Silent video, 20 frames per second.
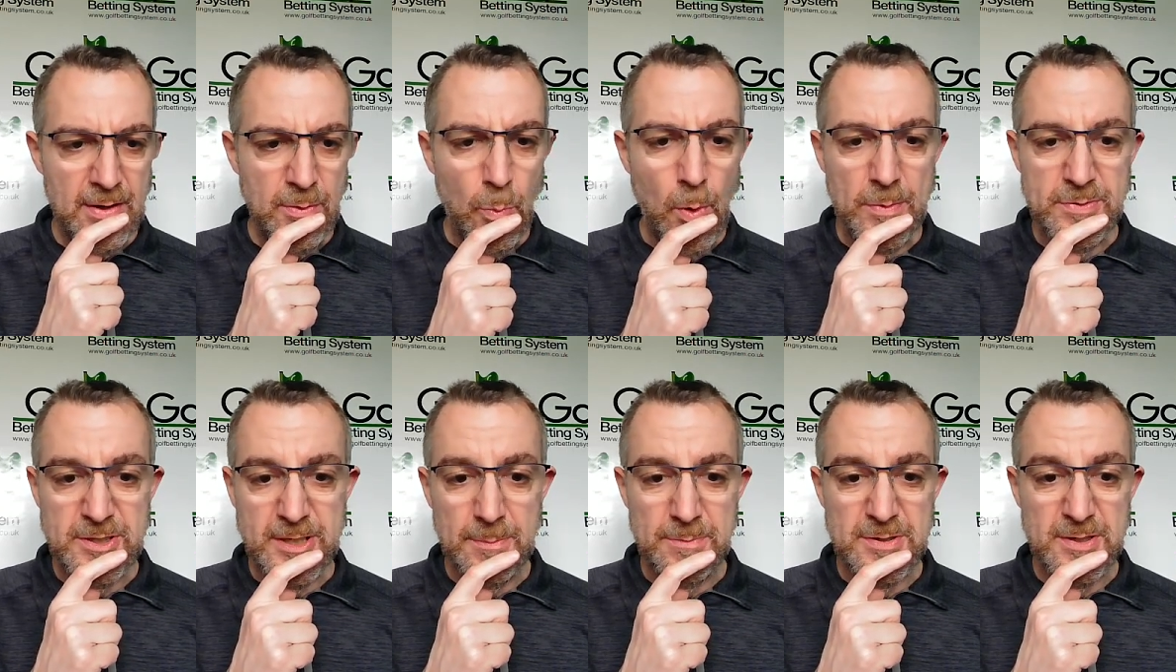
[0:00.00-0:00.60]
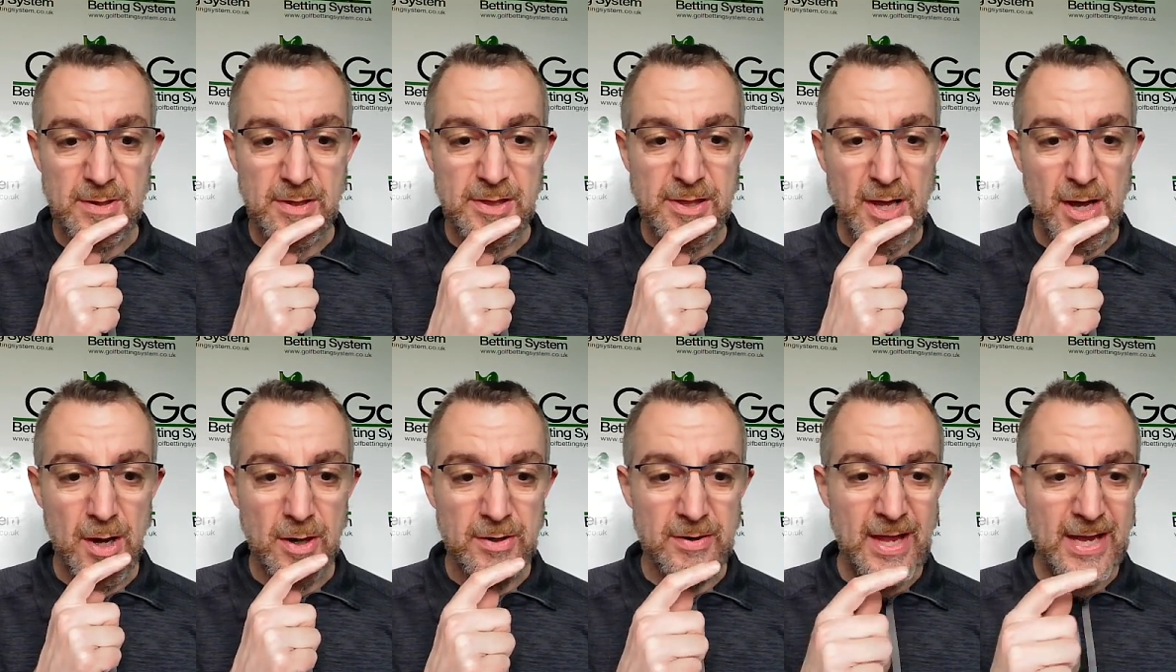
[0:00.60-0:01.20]
Webb Simpson,
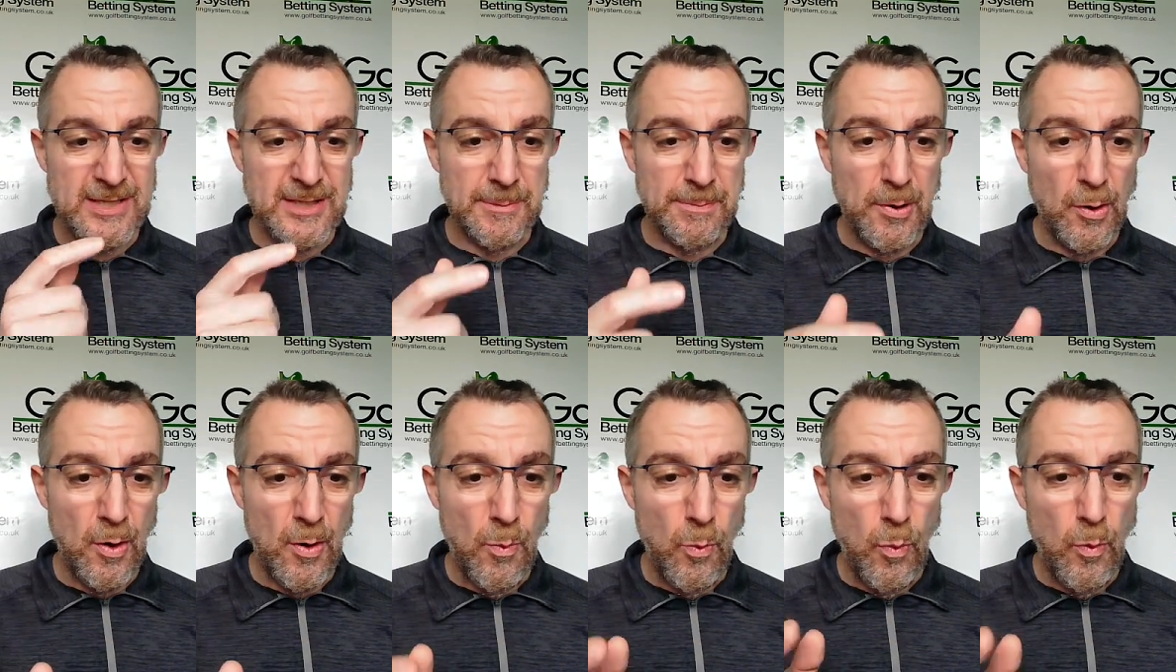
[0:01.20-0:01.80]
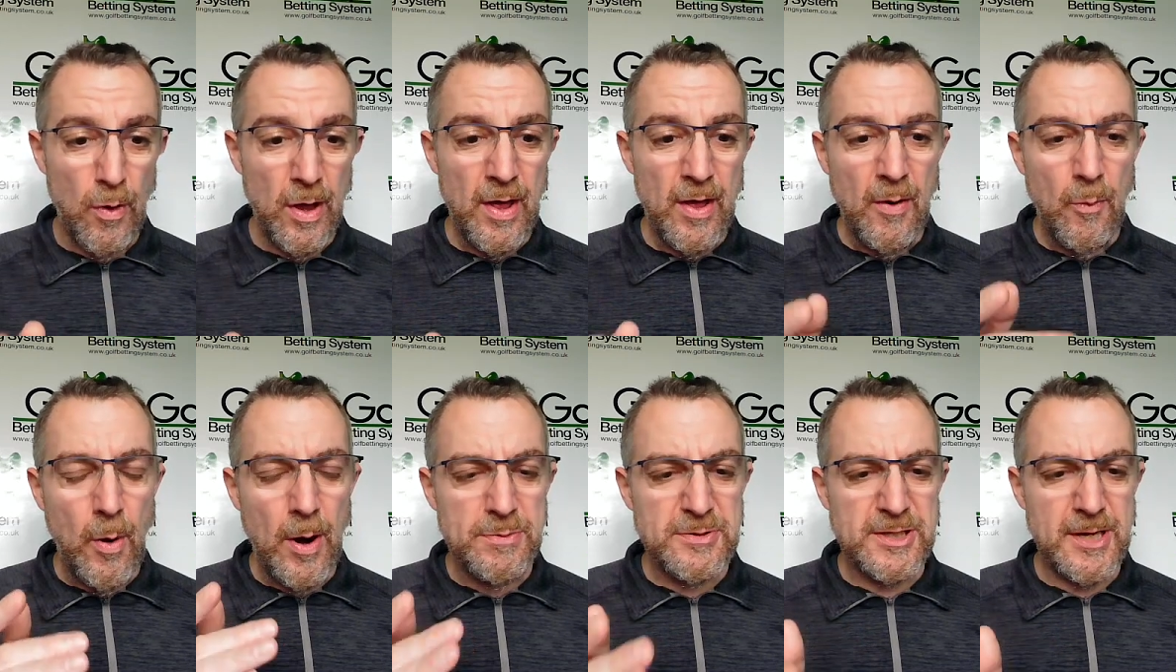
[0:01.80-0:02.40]
3rd. And that's the point.
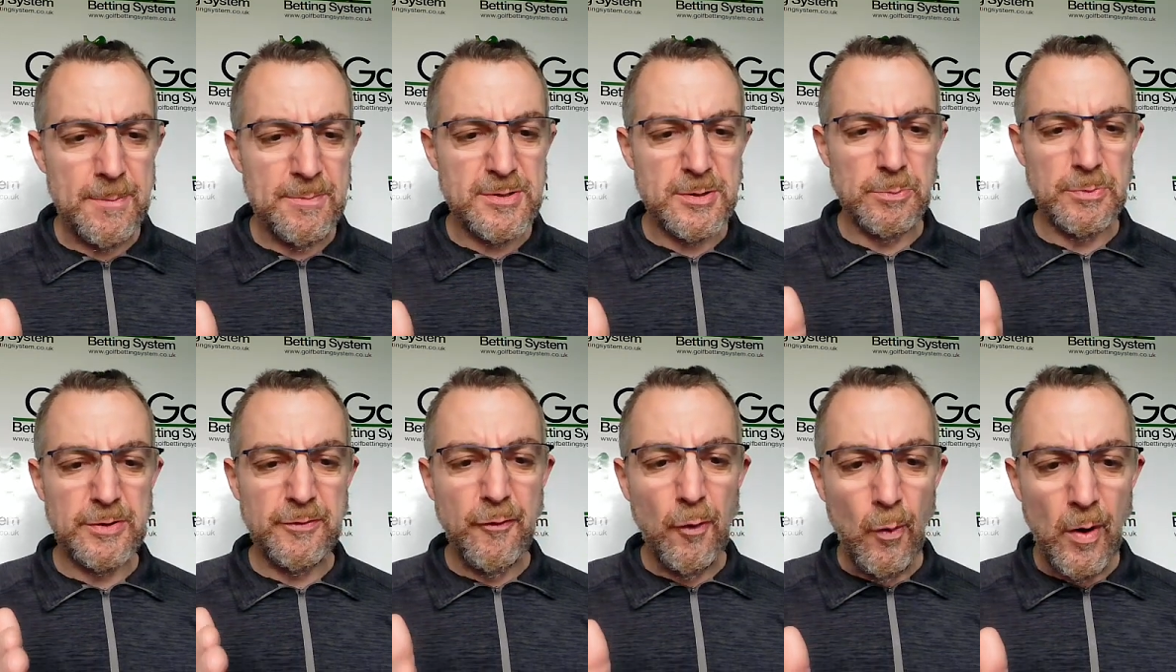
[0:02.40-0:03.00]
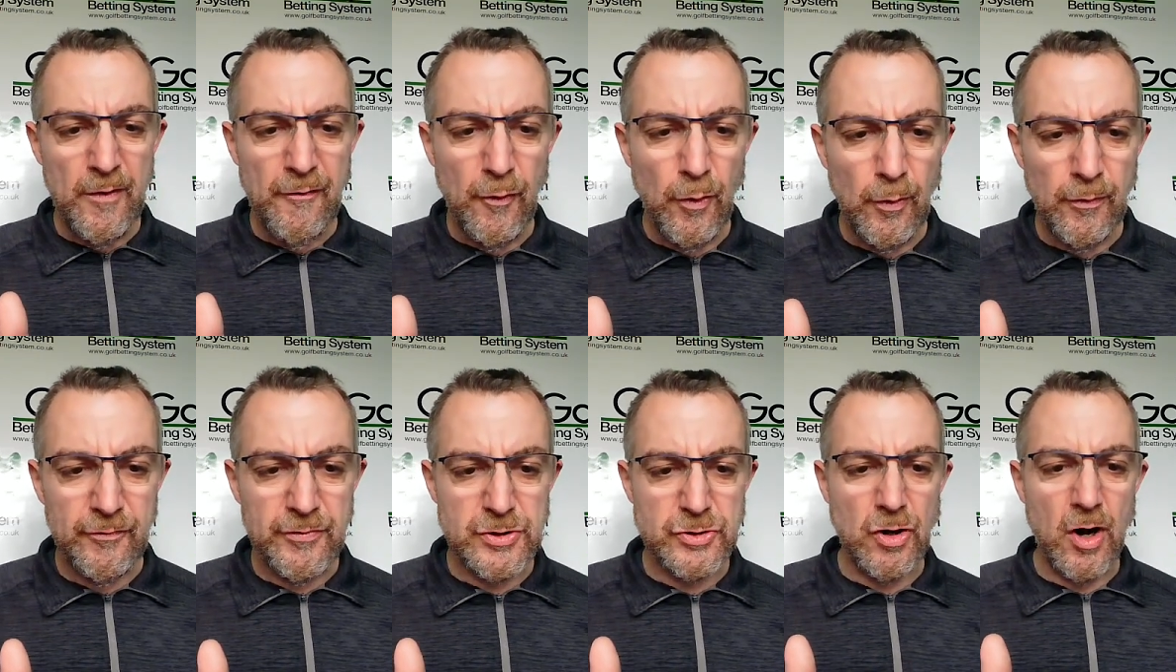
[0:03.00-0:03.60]
Webb Simpson was
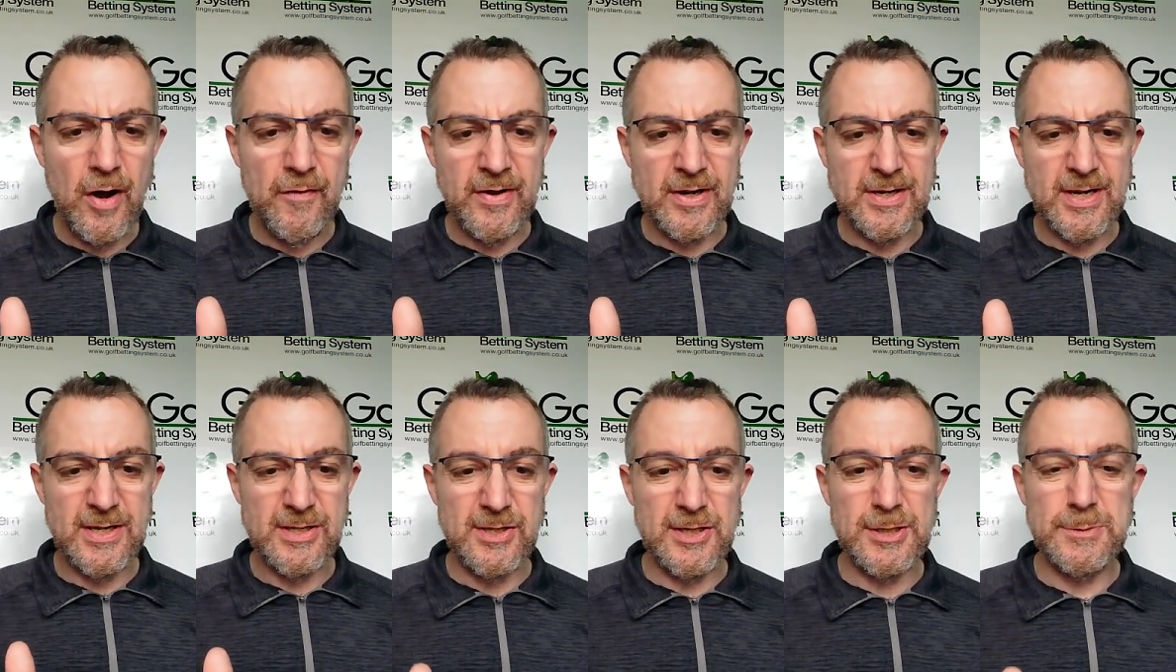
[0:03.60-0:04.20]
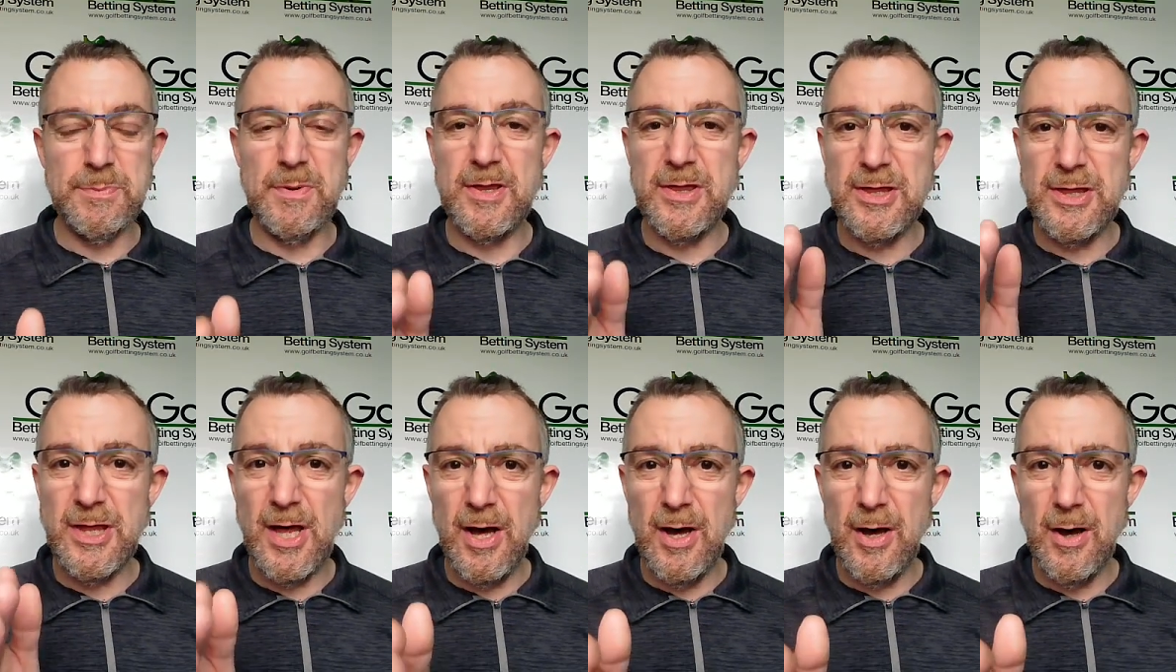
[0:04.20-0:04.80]
44th for driving distance, but
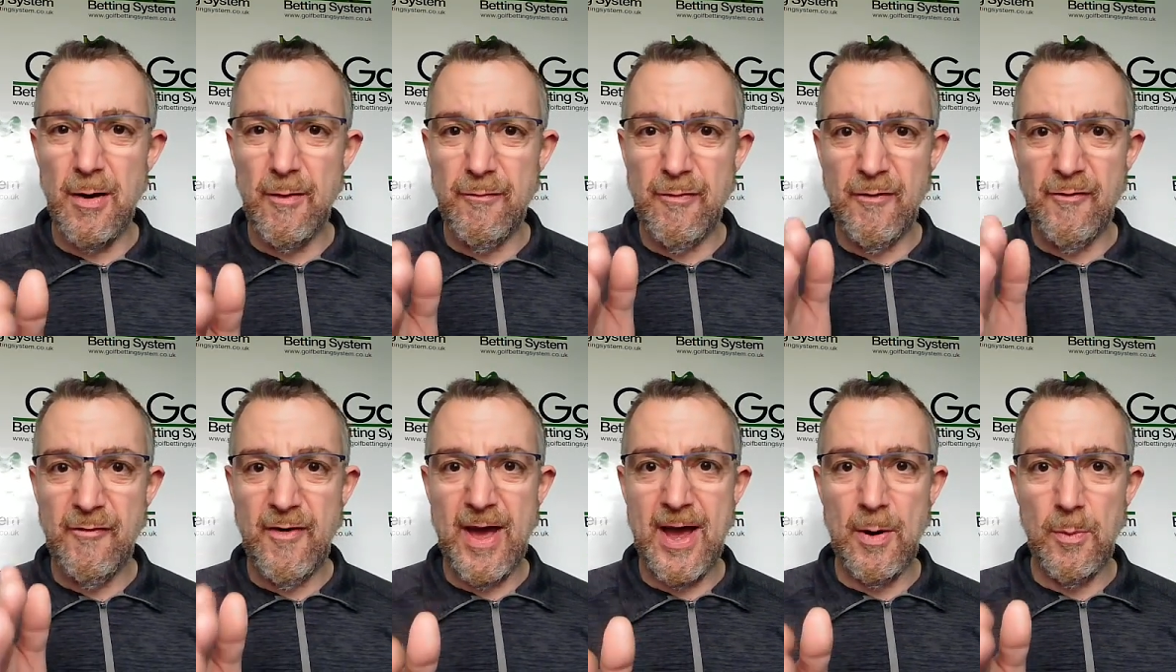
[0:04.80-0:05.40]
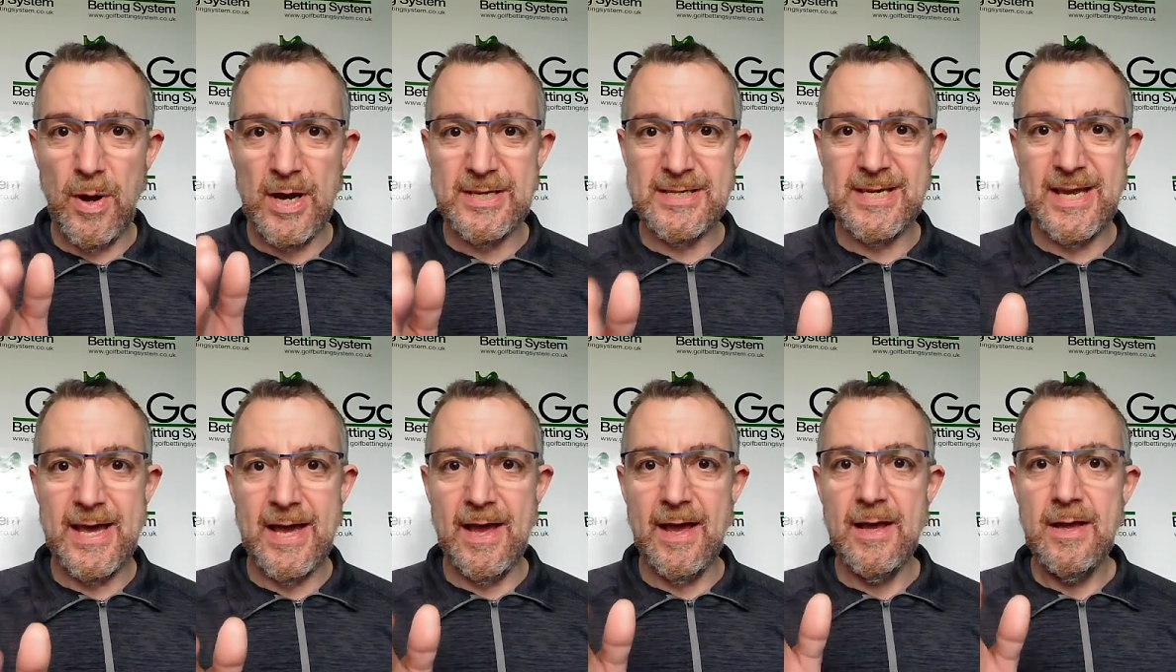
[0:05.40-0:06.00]
3rd for fairways
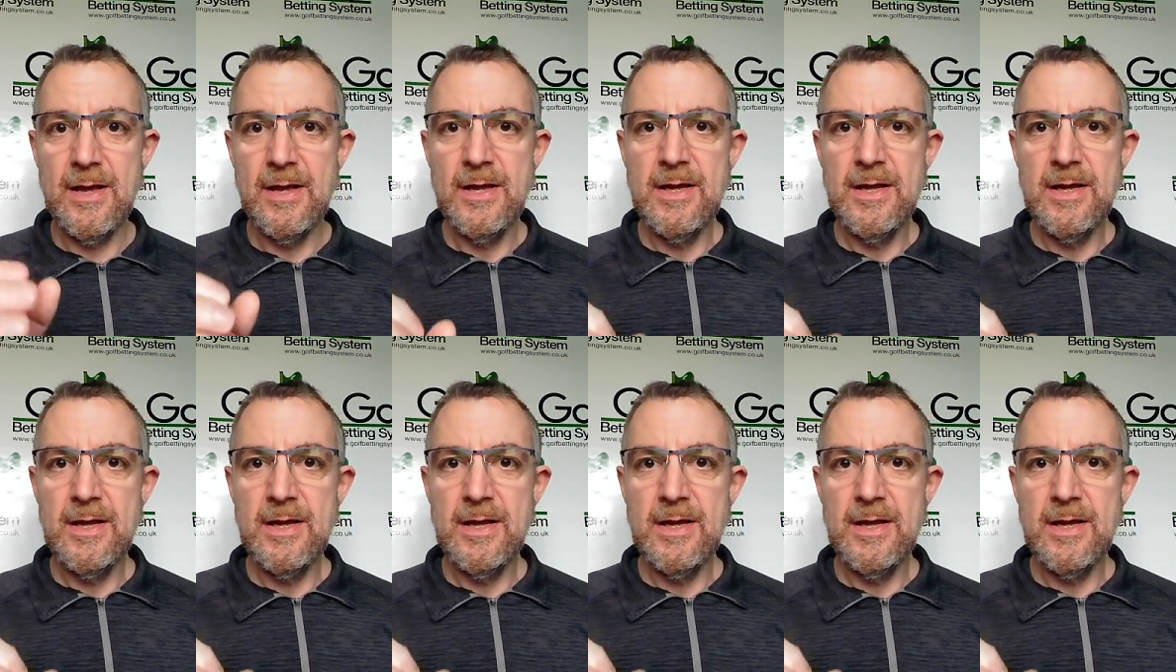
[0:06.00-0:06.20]
hit.